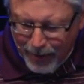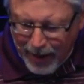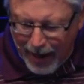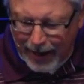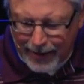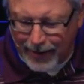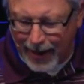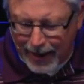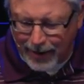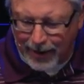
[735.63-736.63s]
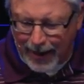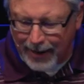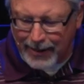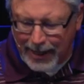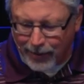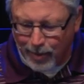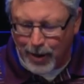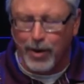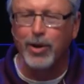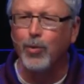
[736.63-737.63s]
God is letting the United States of
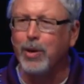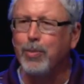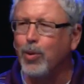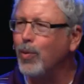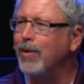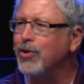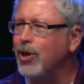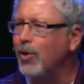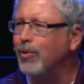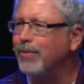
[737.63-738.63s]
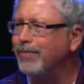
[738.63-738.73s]
America reap what we have sown.